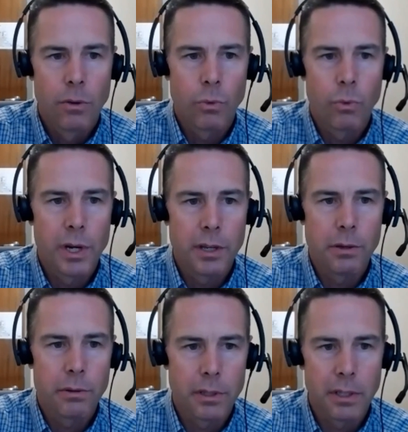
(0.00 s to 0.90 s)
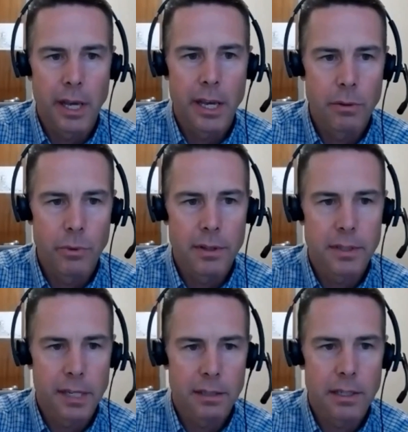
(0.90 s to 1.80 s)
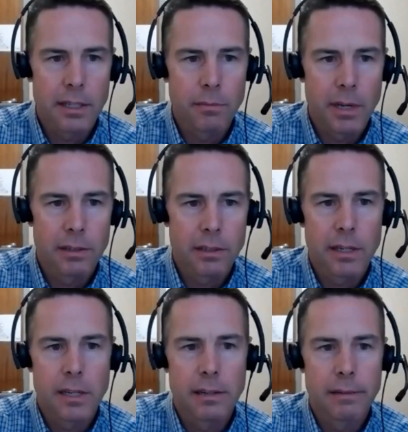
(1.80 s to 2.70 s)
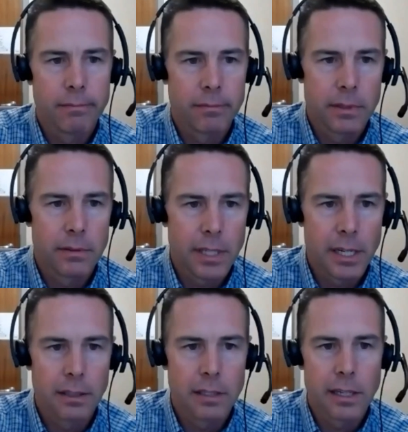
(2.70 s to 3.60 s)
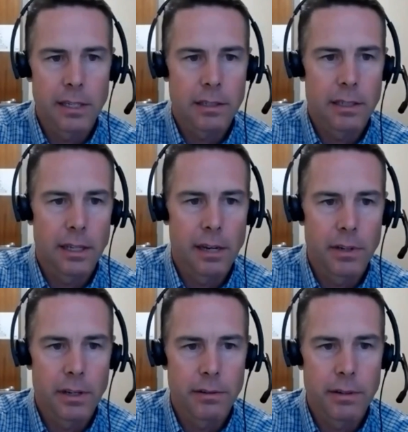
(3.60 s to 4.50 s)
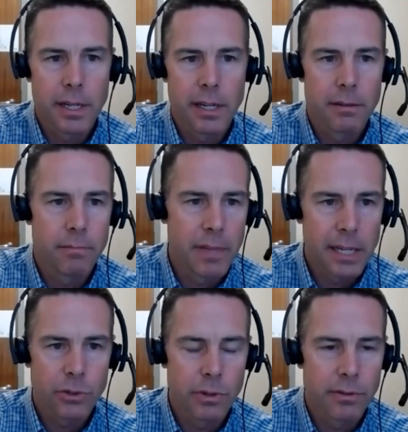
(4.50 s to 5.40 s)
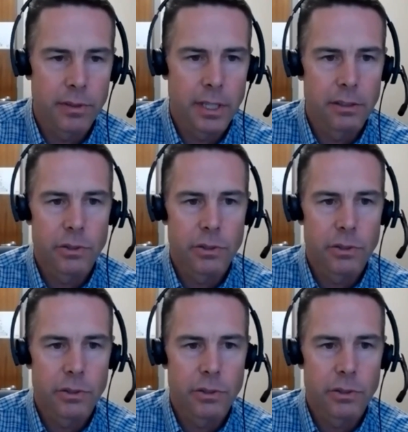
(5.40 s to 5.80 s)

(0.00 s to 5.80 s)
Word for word: what you could gain with testing based on daily testing every other day, that sort of thing.